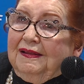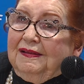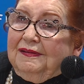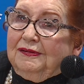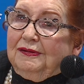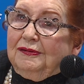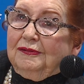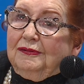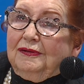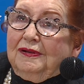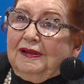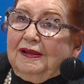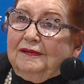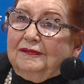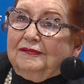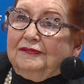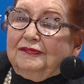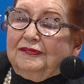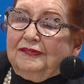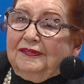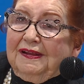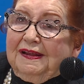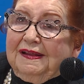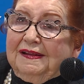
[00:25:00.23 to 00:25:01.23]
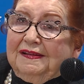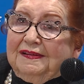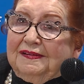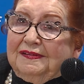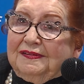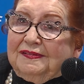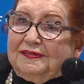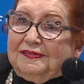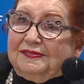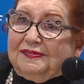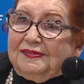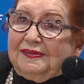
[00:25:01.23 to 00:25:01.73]
you have
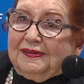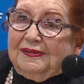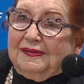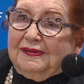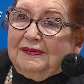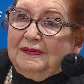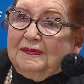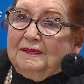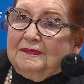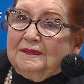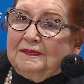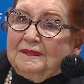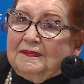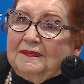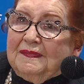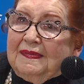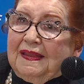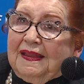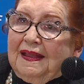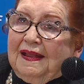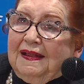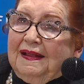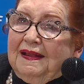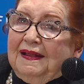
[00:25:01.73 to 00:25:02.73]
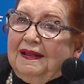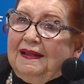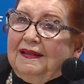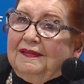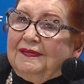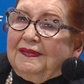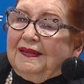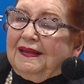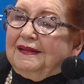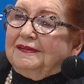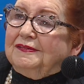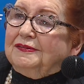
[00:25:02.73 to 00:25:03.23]
friends.
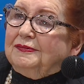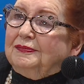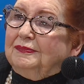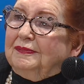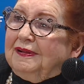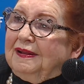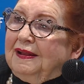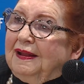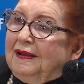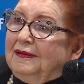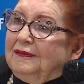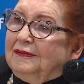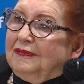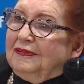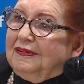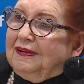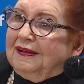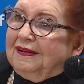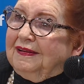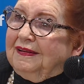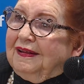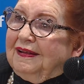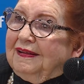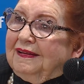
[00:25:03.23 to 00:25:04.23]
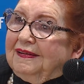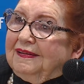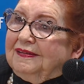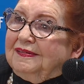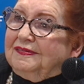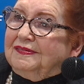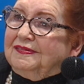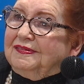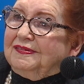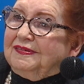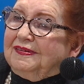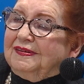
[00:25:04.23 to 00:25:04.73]
That's when I
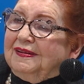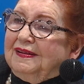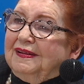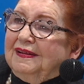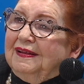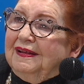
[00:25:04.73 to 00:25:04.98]
realized